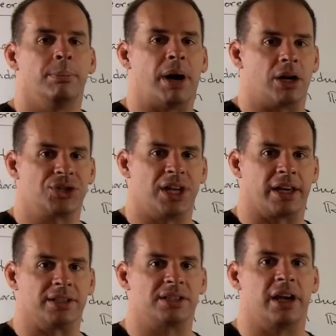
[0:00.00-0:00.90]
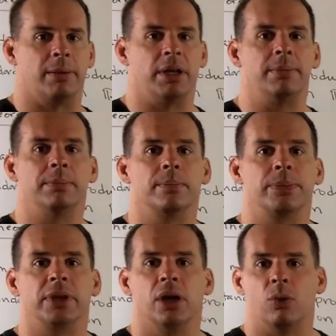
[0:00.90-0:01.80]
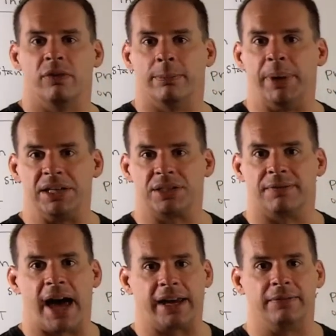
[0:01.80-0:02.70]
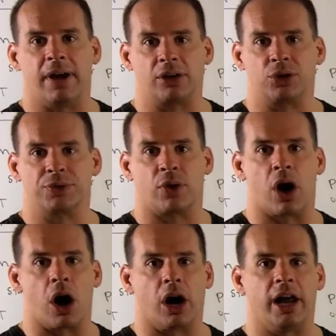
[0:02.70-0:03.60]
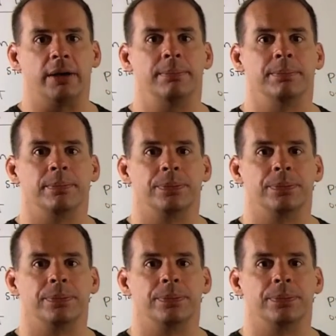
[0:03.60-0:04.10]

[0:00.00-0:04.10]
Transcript: By our second statement, we have a basis of eigenvectors for Rn.